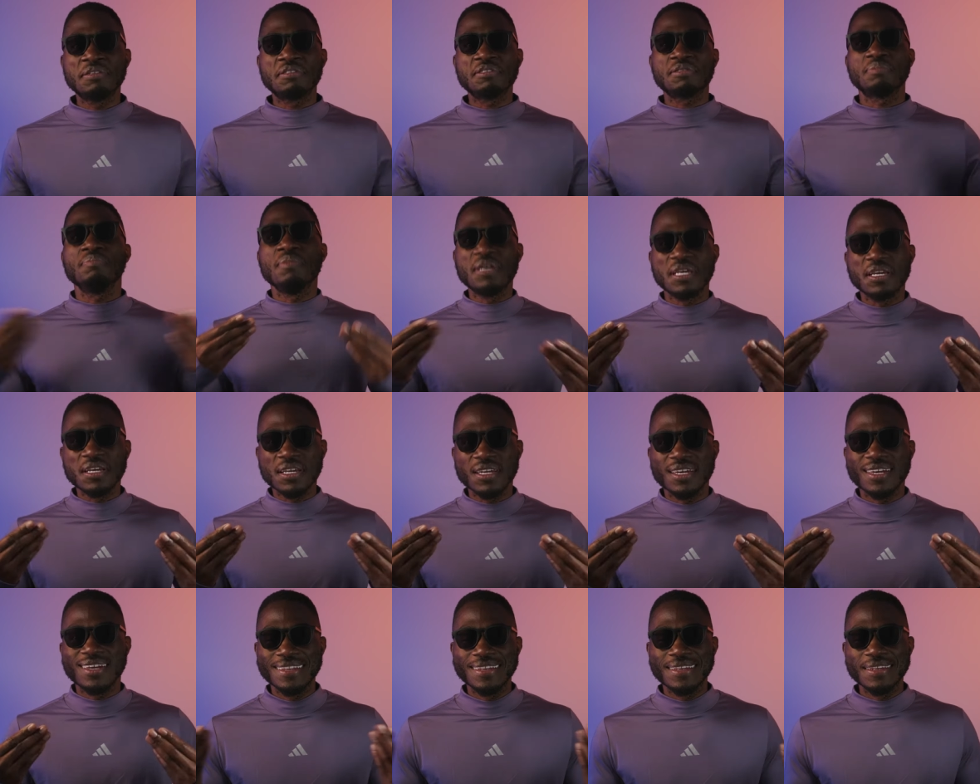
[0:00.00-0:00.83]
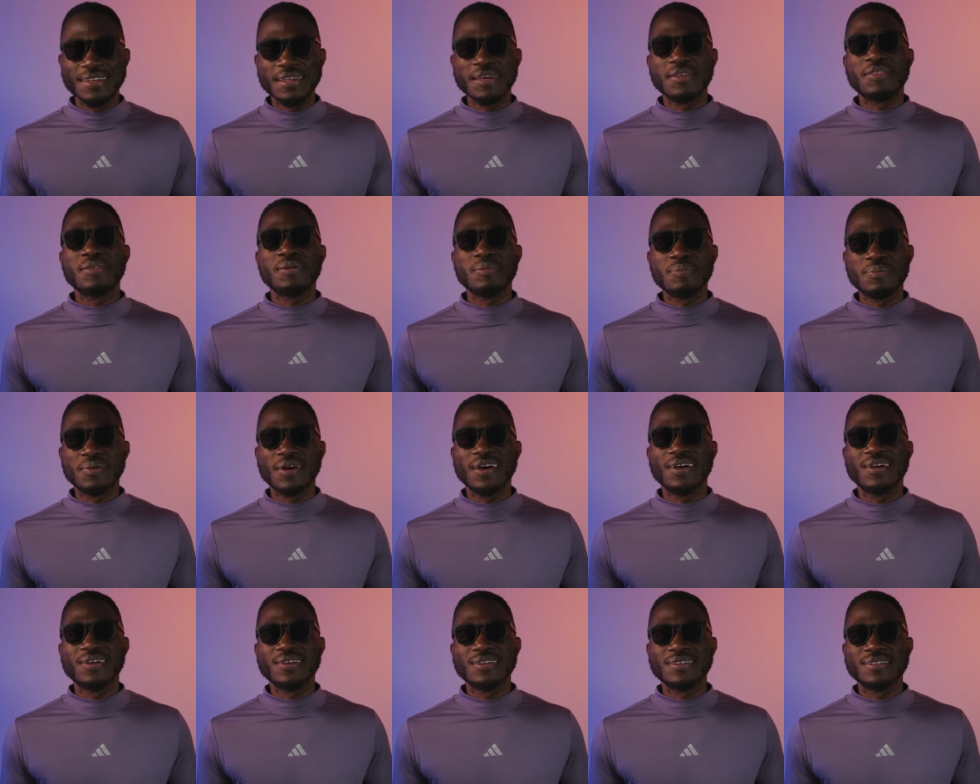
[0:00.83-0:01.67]
It's me, Nathan
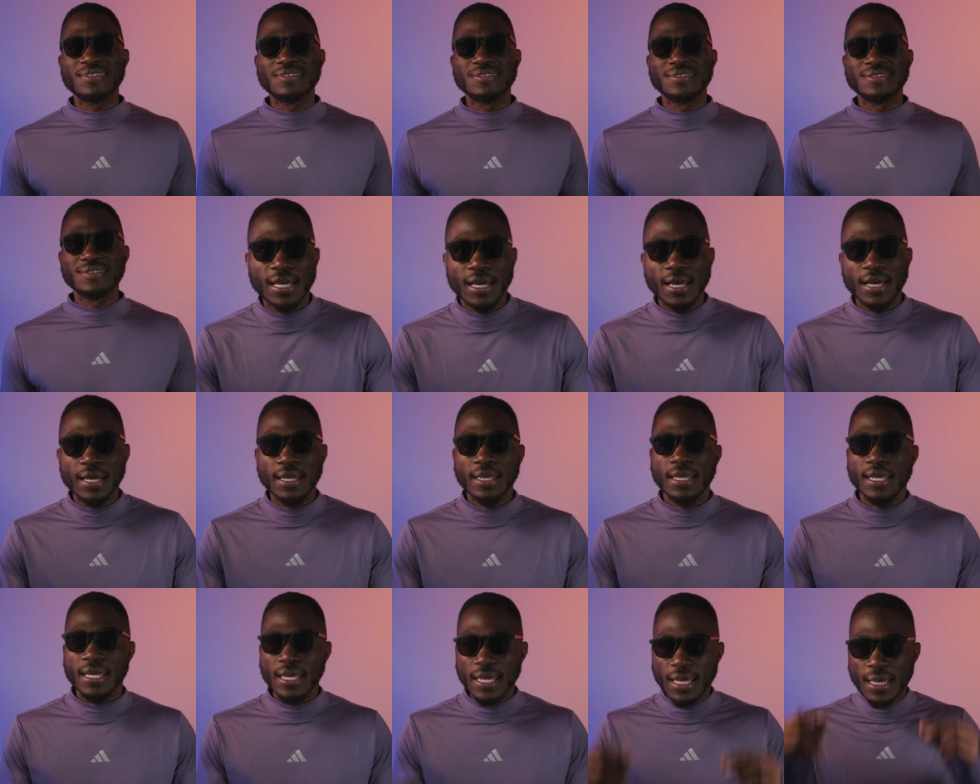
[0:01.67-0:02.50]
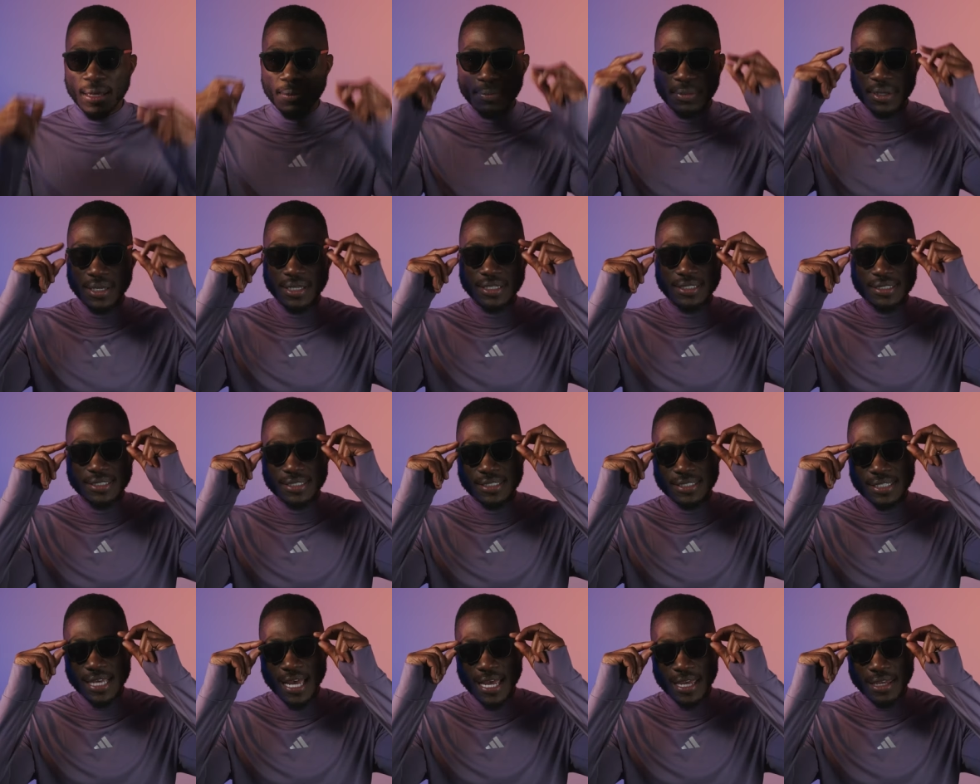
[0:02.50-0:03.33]
Pelle. I am
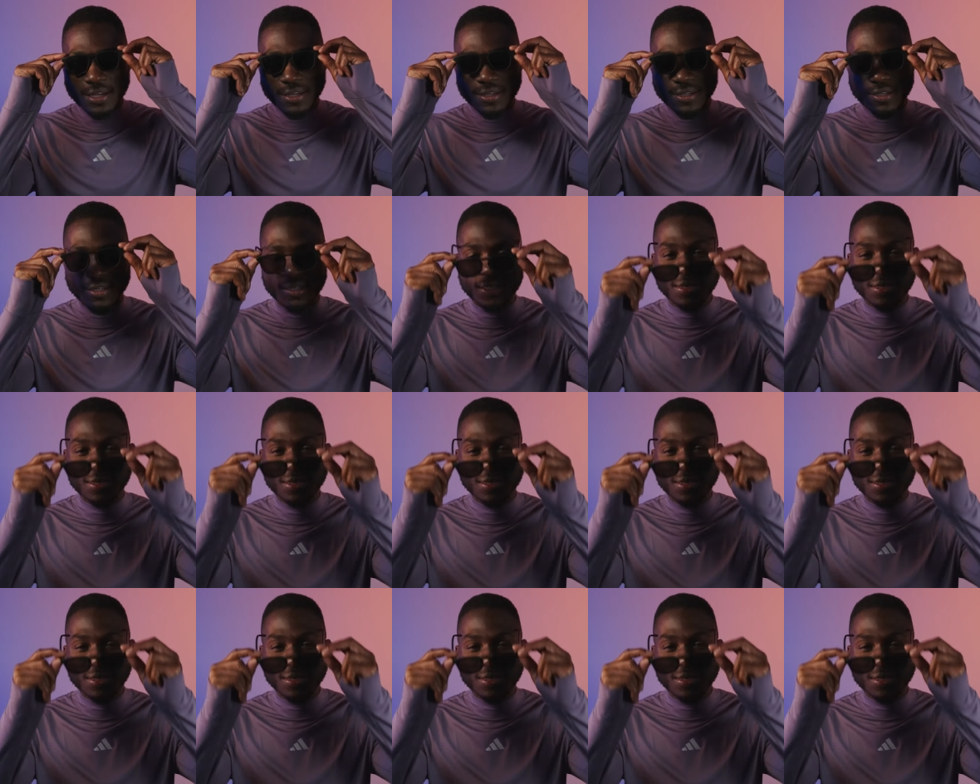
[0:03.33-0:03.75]
excited